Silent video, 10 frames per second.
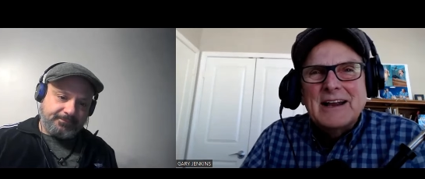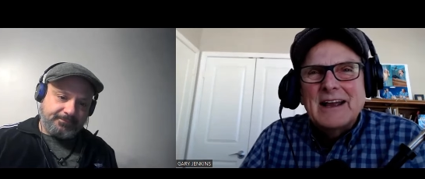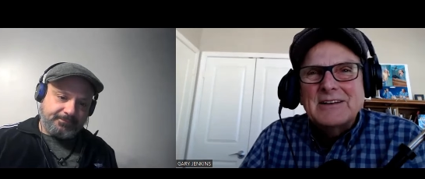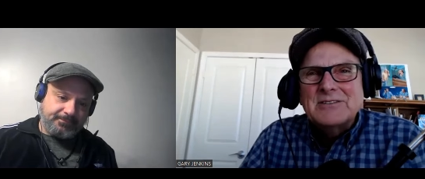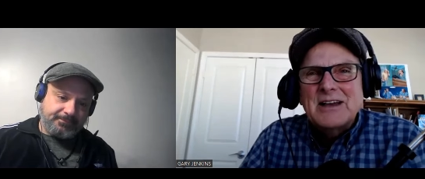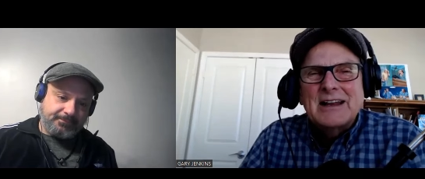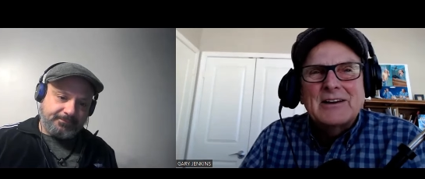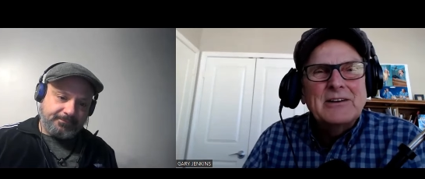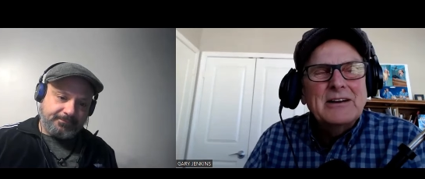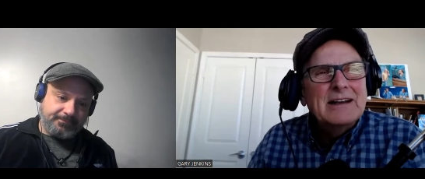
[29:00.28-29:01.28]
Speaker 1: to take out Johnny
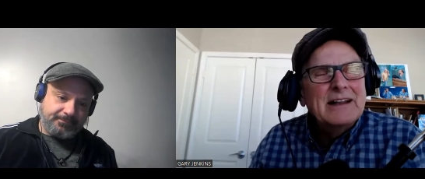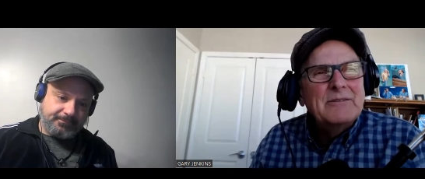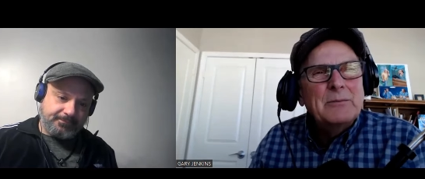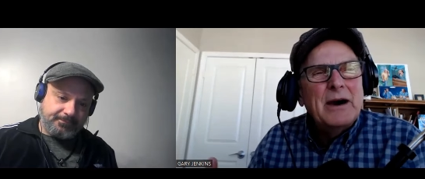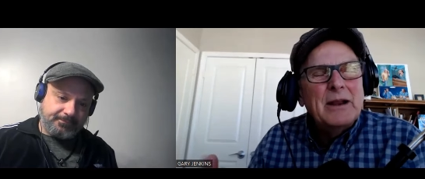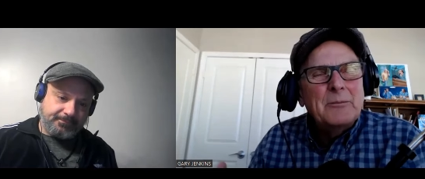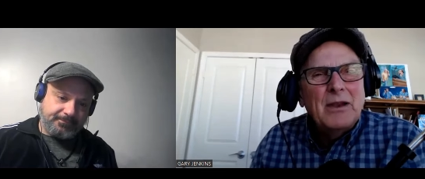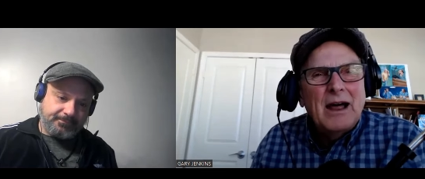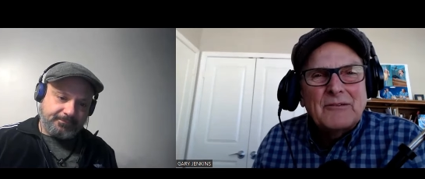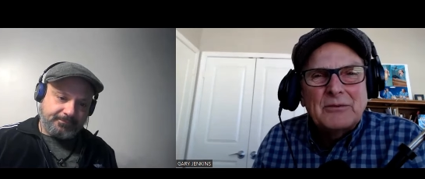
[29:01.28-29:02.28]
Green. He lived about a
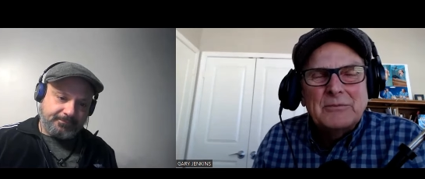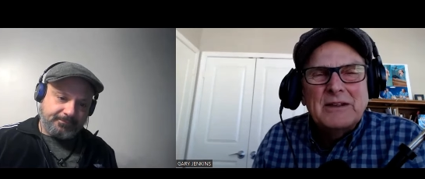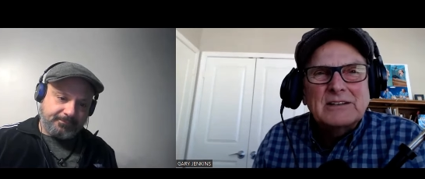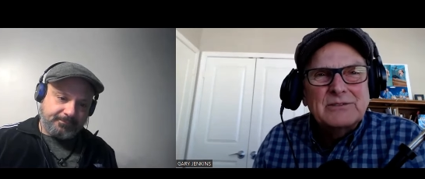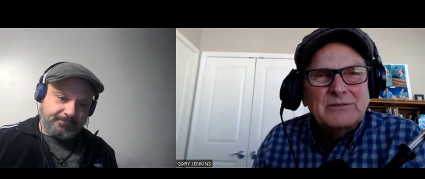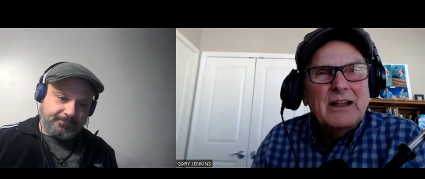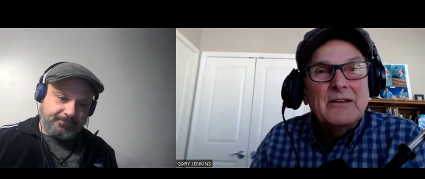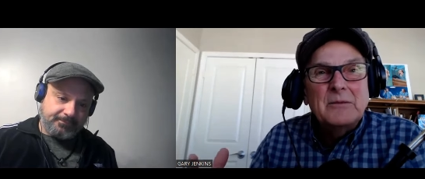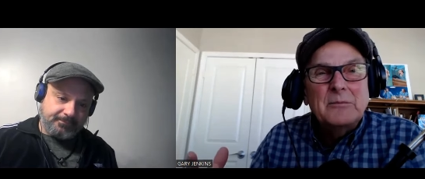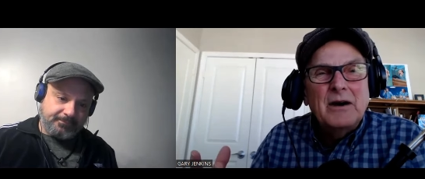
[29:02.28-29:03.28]
block from Nick
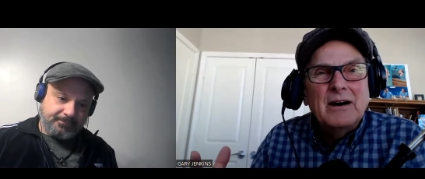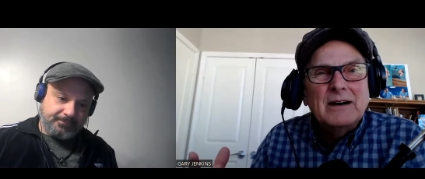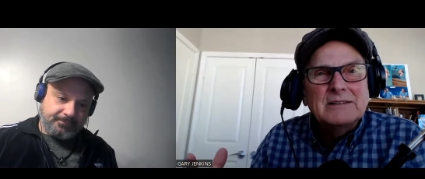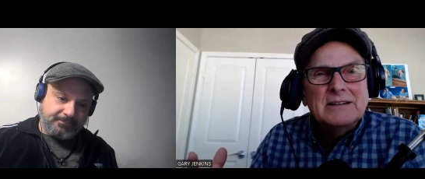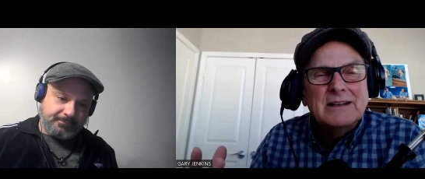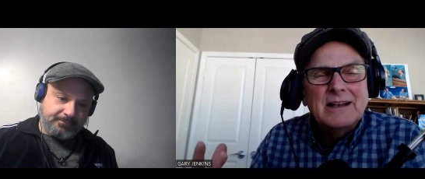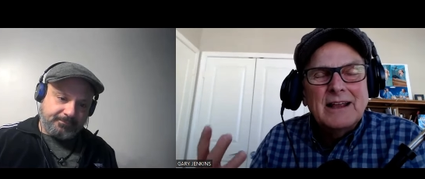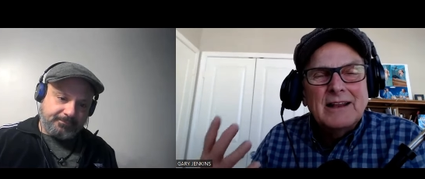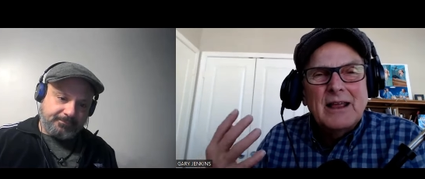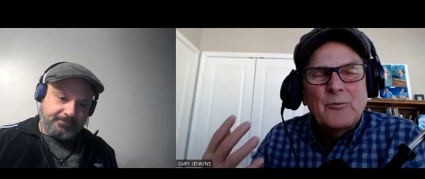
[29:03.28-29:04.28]
Savella, the boss,
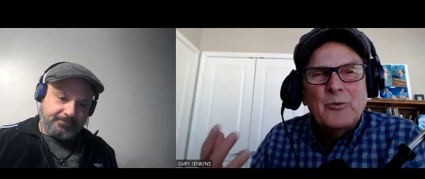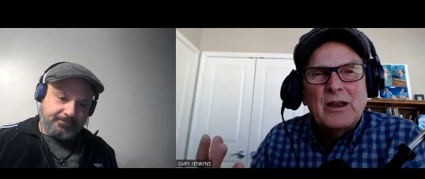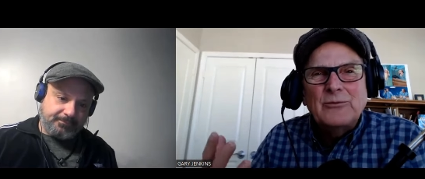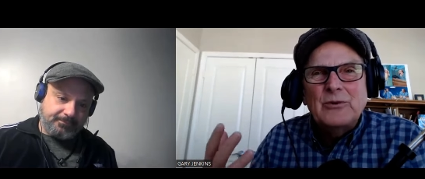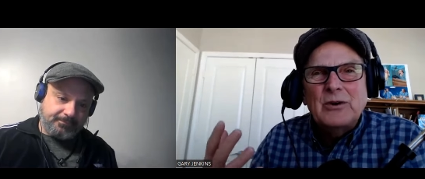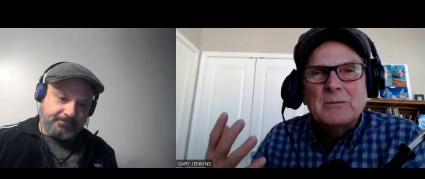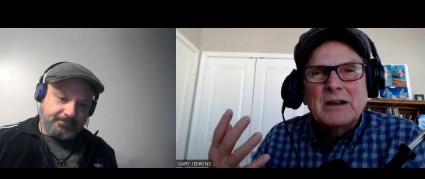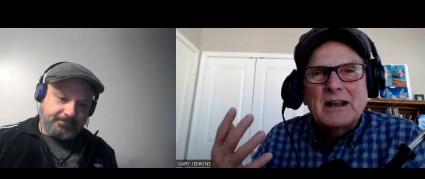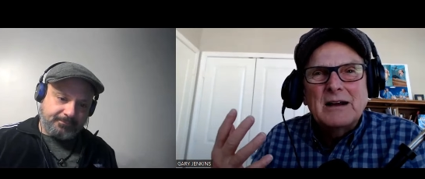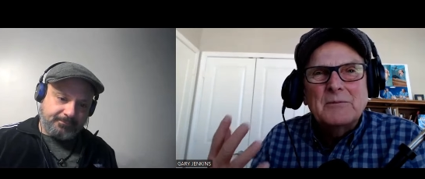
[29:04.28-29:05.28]
and they wait for him
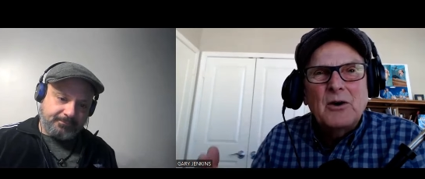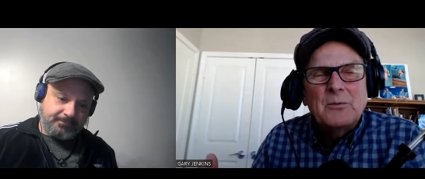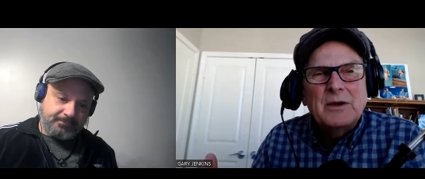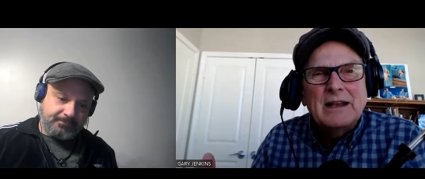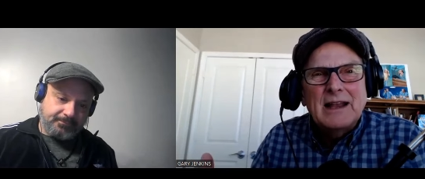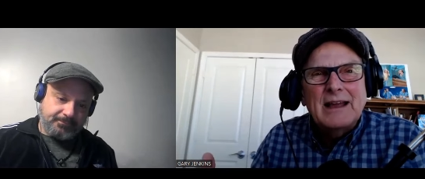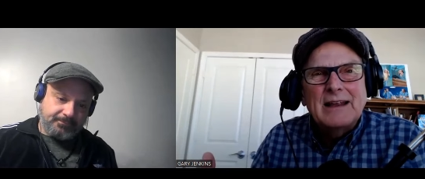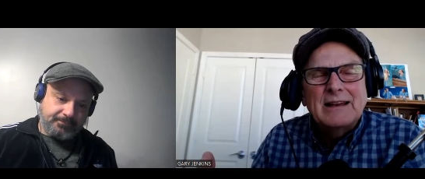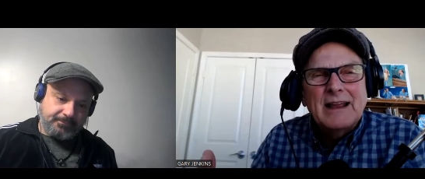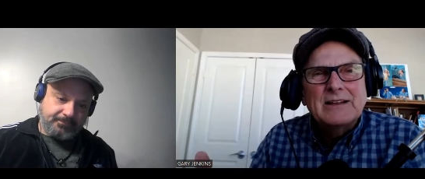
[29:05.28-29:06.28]
to come home at
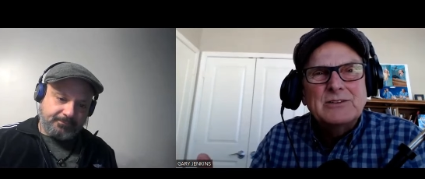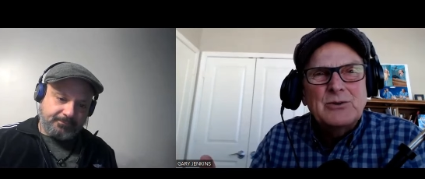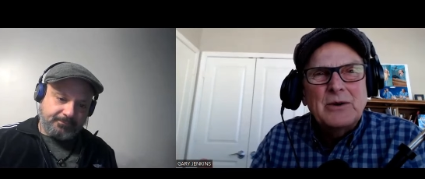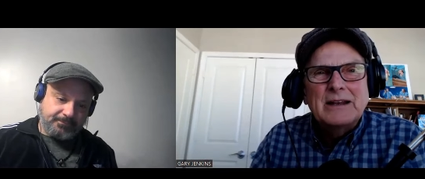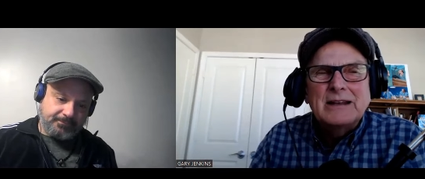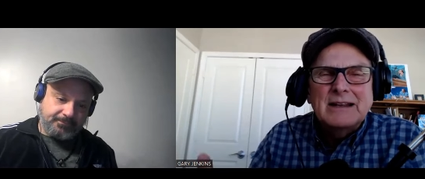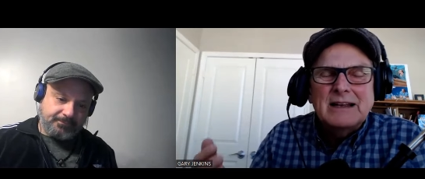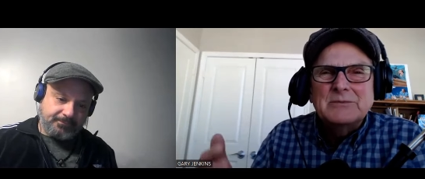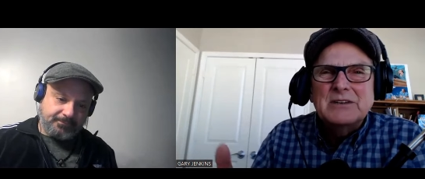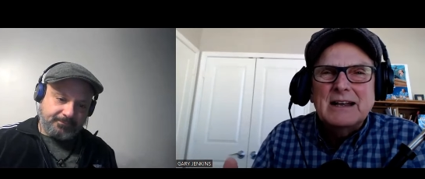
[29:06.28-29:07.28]
night. He had a joint, and he
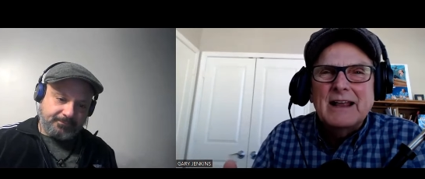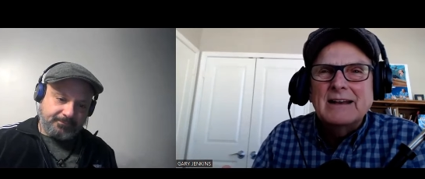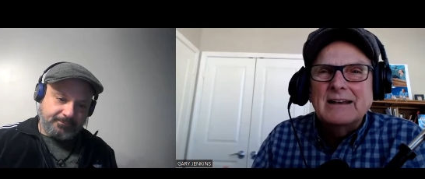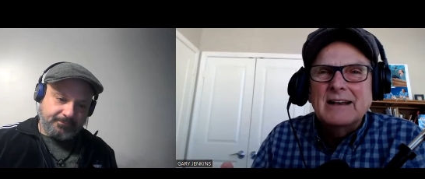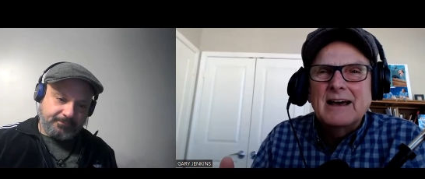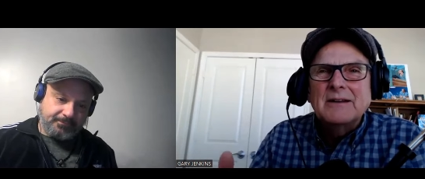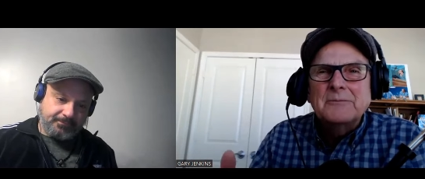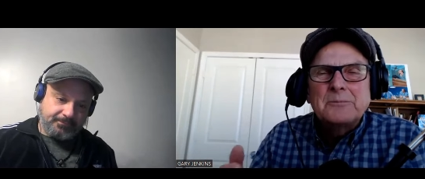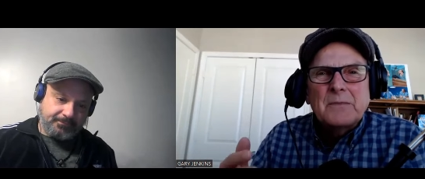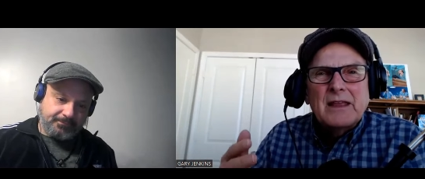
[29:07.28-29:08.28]
comes in late at night,
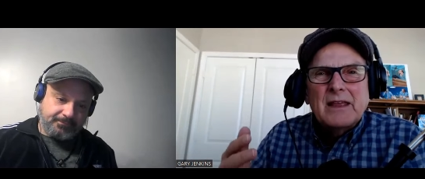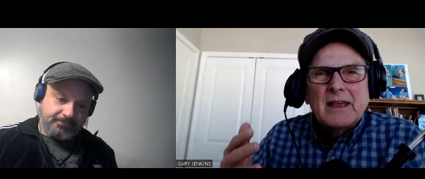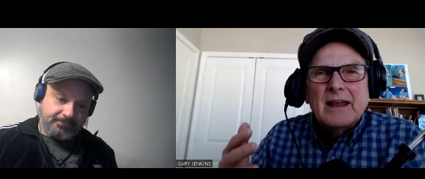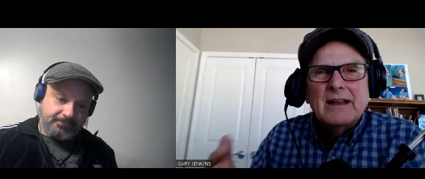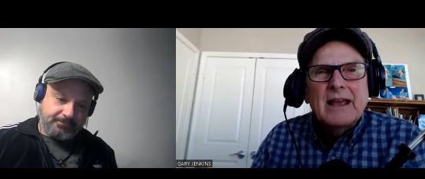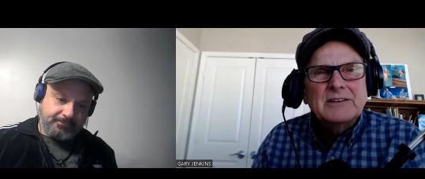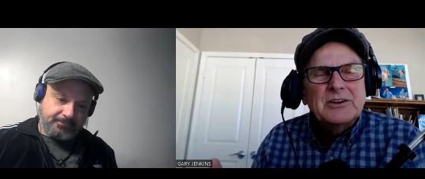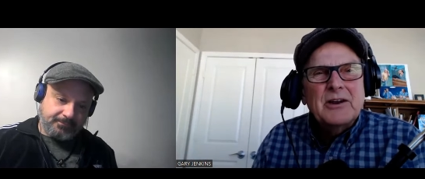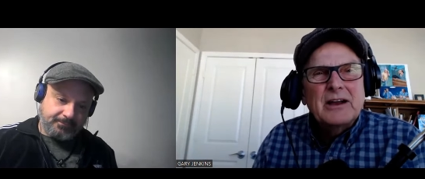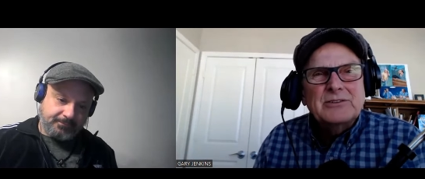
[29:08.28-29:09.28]
and he has
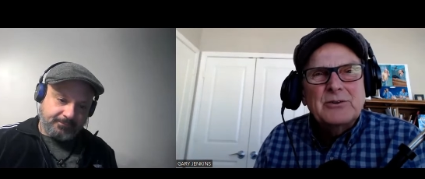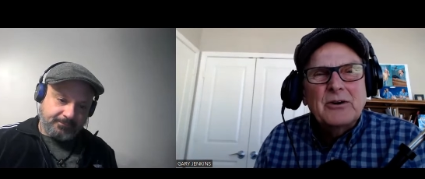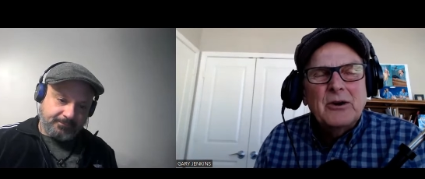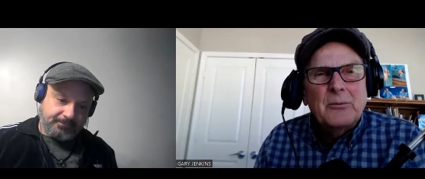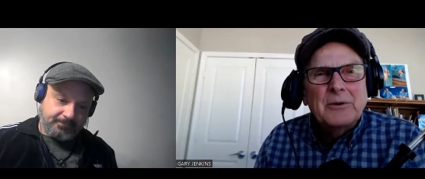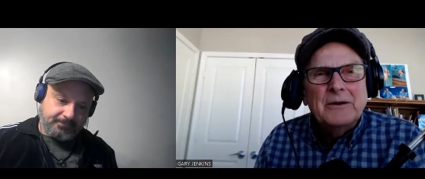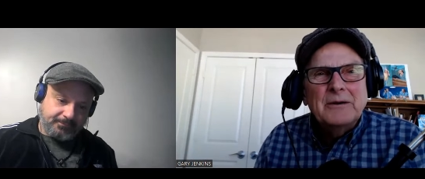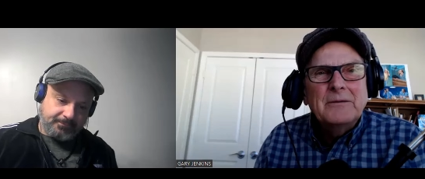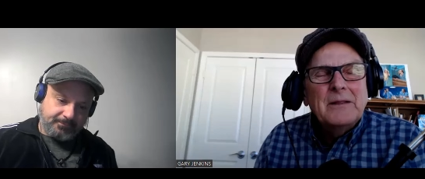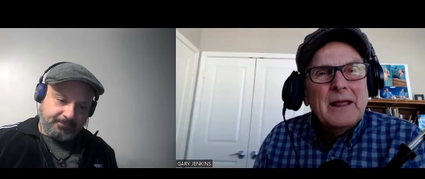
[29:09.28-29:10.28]
a garage door opener.